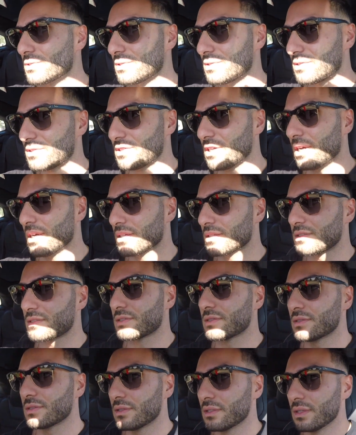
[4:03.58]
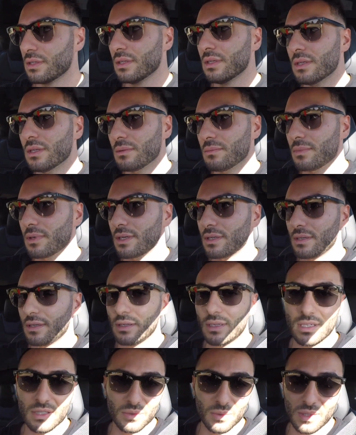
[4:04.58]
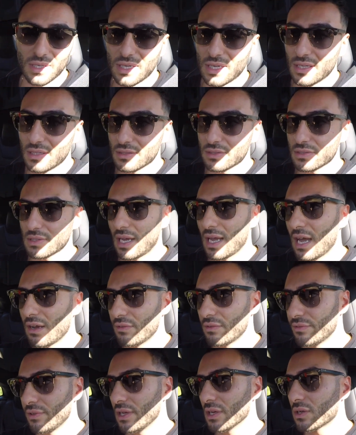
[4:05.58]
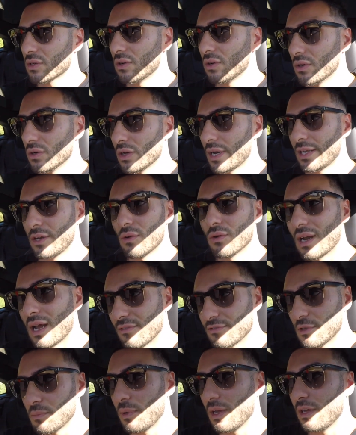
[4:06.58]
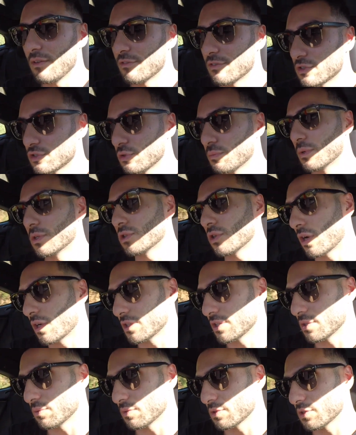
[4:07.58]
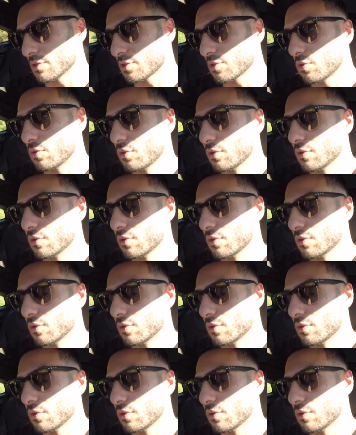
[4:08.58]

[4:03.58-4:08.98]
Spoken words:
It sucks, but it is what it is. I have a vehicle. I don't have to pay for supercharging, which is cool.